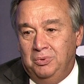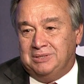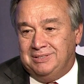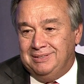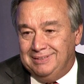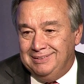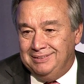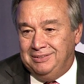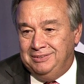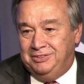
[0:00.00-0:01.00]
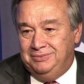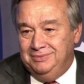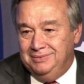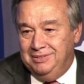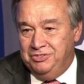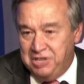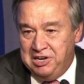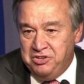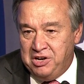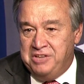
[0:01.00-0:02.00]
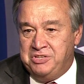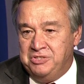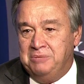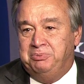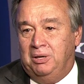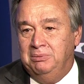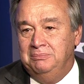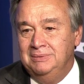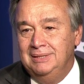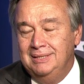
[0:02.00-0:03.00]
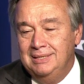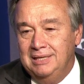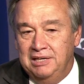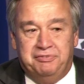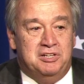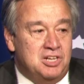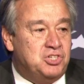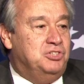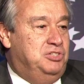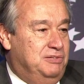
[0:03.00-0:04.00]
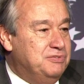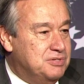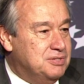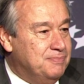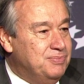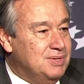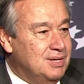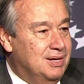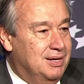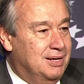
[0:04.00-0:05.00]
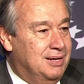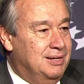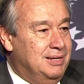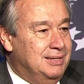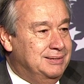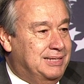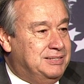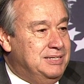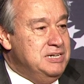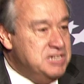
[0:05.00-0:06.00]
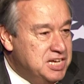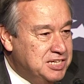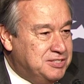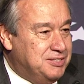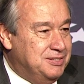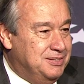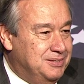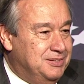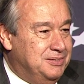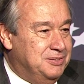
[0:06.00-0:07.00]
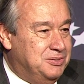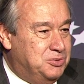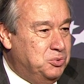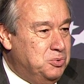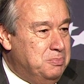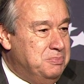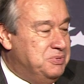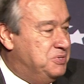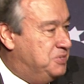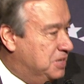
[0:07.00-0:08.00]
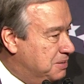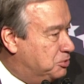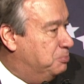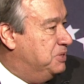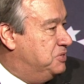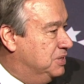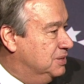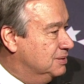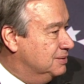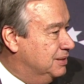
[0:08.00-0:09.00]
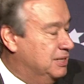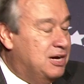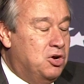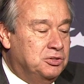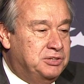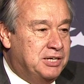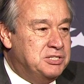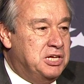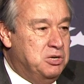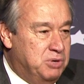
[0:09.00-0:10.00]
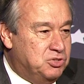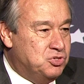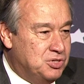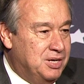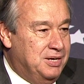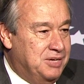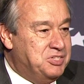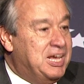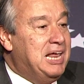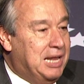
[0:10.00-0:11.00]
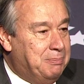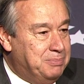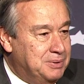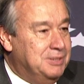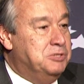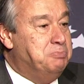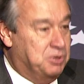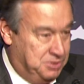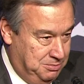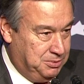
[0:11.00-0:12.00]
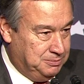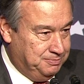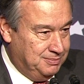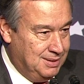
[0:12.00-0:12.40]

What really raises the problem of initiatives that need to be seen in a context in which a scale-up is possible.